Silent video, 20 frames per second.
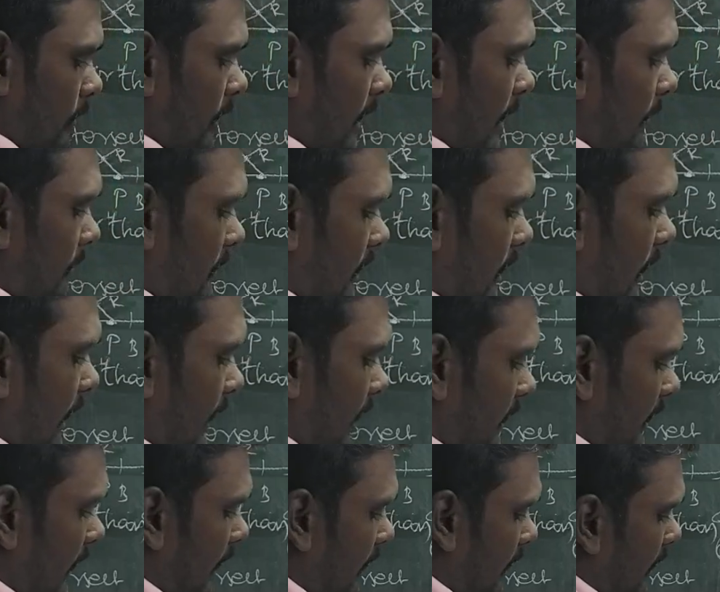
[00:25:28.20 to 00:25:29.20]
You name the
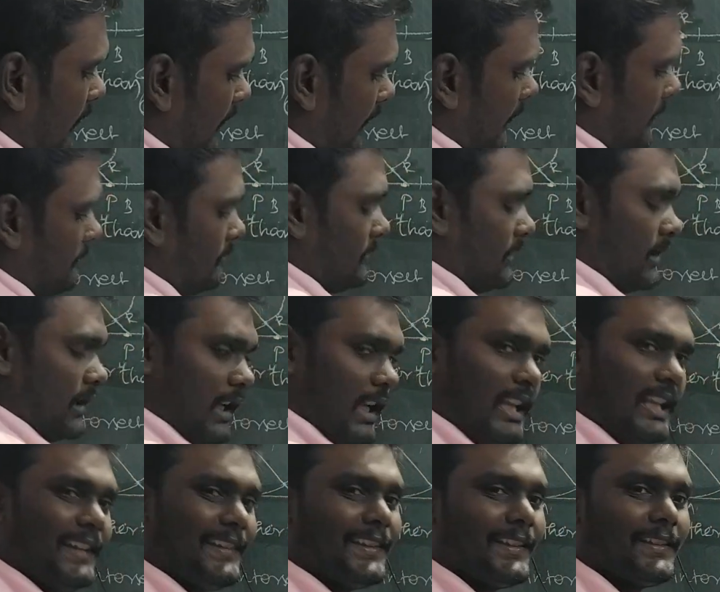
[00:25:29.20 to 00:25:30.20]
line L and M.
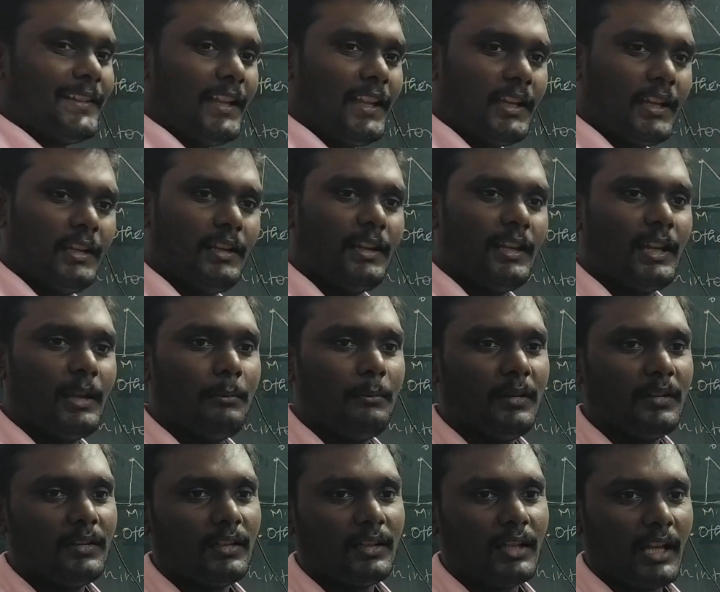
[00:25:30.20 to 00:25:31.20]
L is a secant,
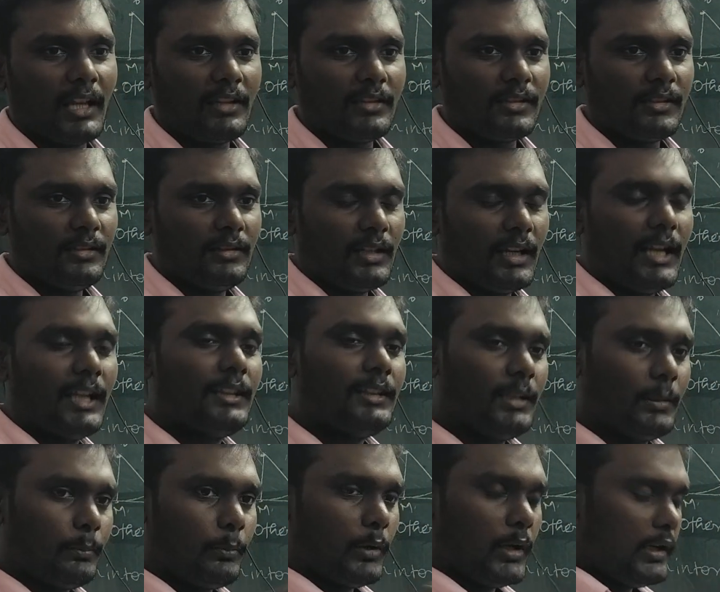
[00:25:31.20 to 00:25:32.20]
M is a tangent
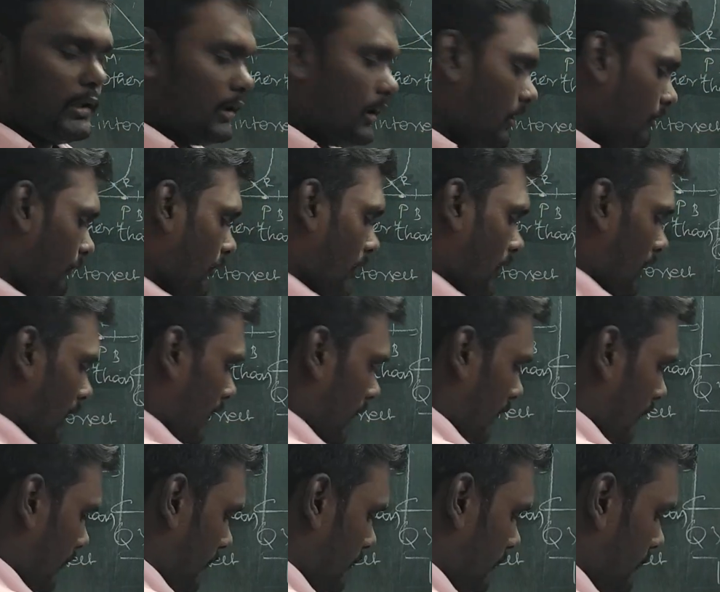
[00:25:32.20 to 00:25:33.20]
at the point of
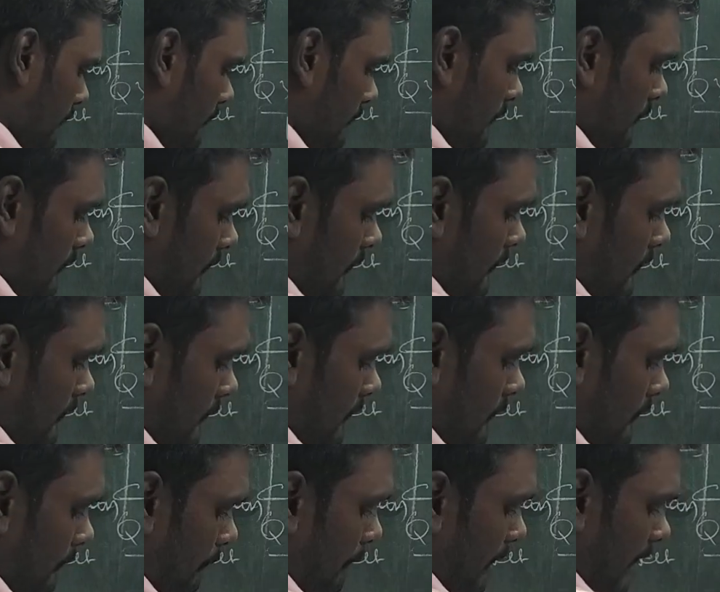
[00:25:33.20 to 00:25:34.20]
contact
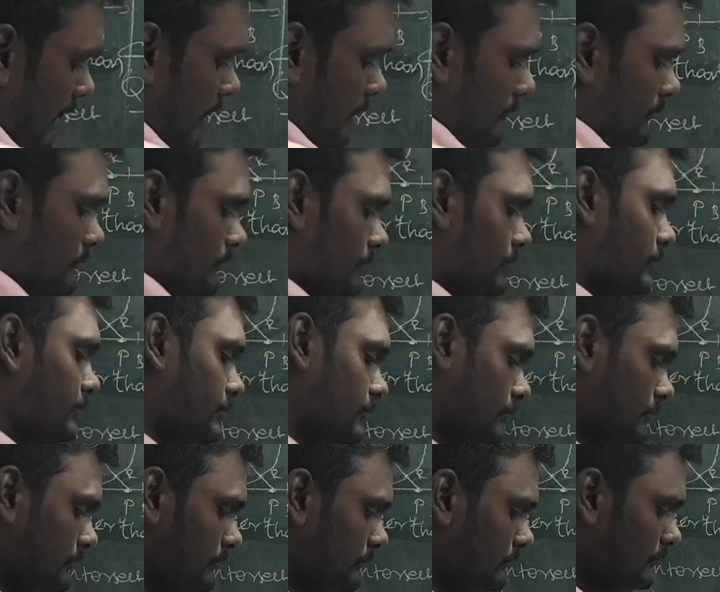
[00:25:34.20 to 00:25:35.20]
P.
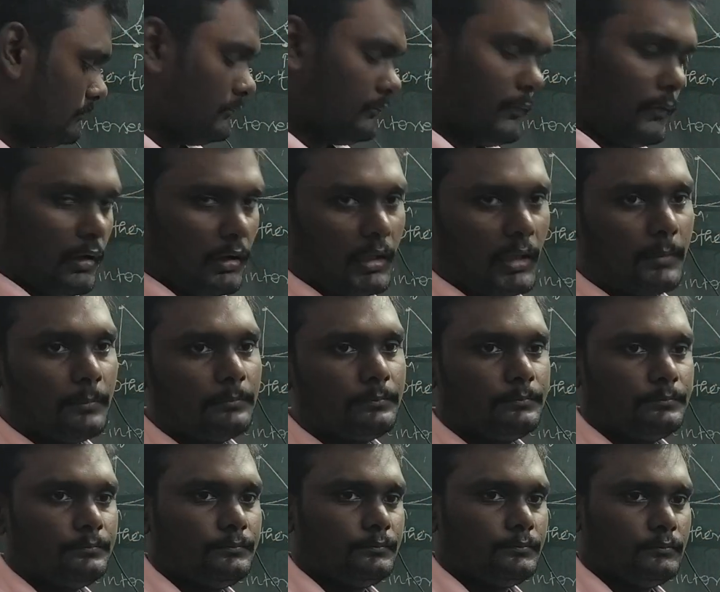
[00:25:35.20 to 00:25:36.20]
Okay,
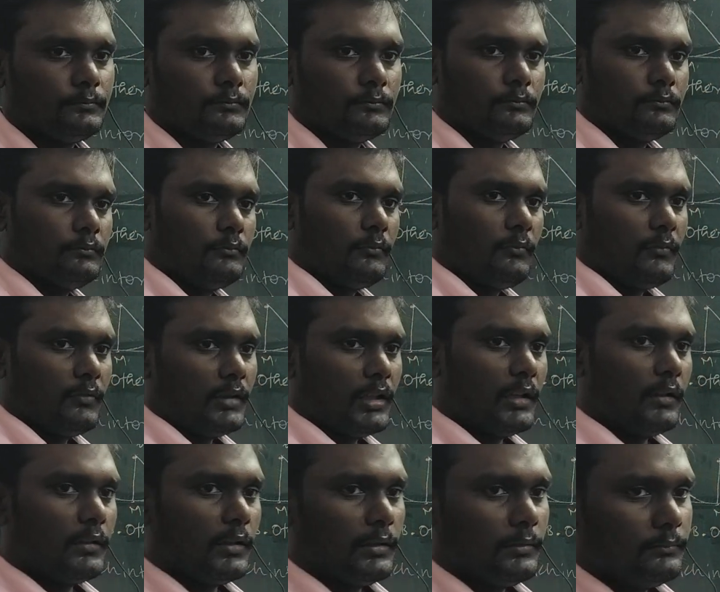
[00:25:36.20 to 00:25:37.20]

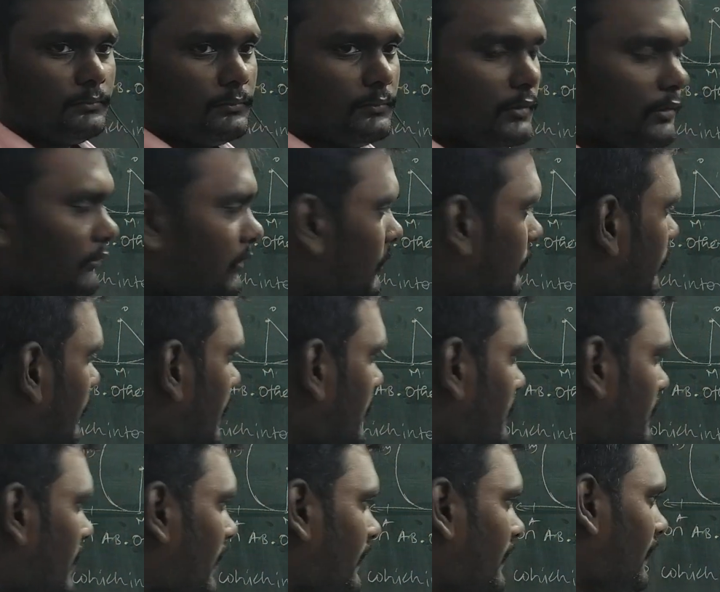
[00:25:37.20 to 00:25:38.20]
that is all. We
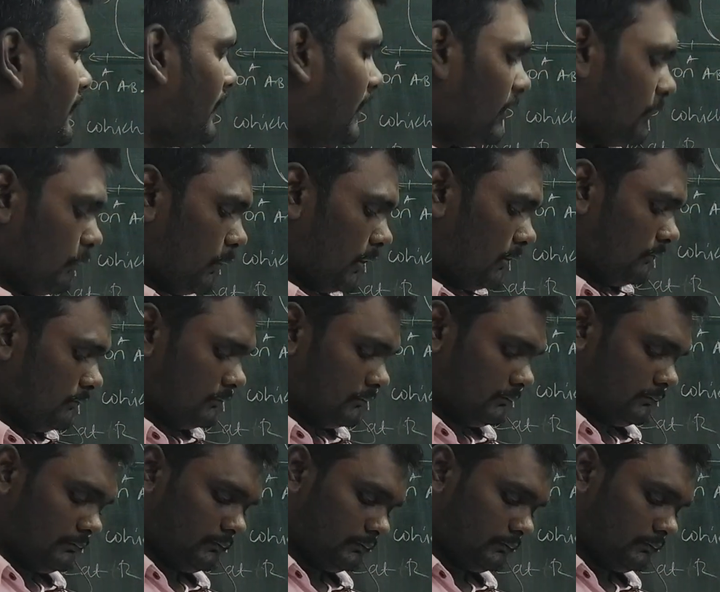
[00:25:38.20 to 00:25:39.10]
finished the exercise 1.